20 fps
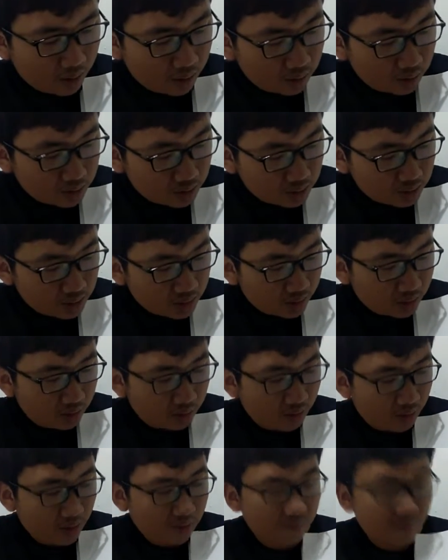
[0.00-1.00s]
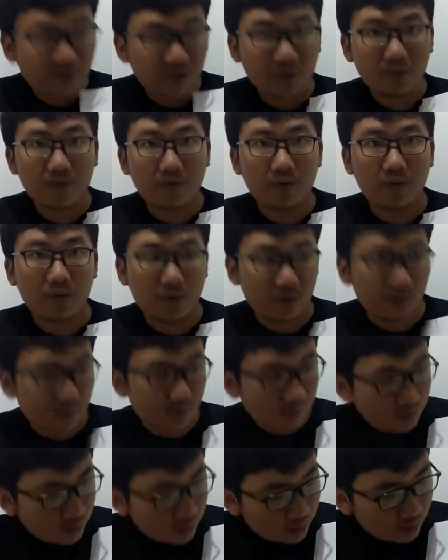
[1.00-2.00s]
choosing the right verb
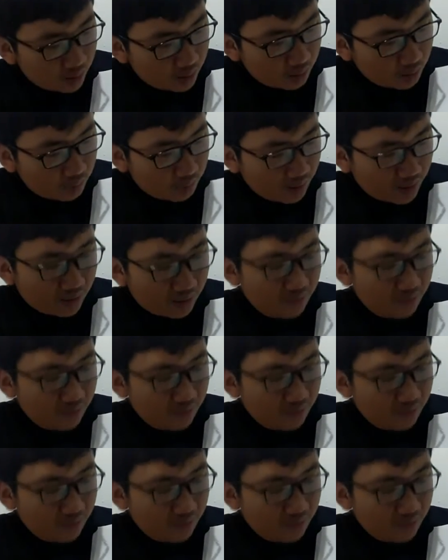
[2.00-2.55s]
for past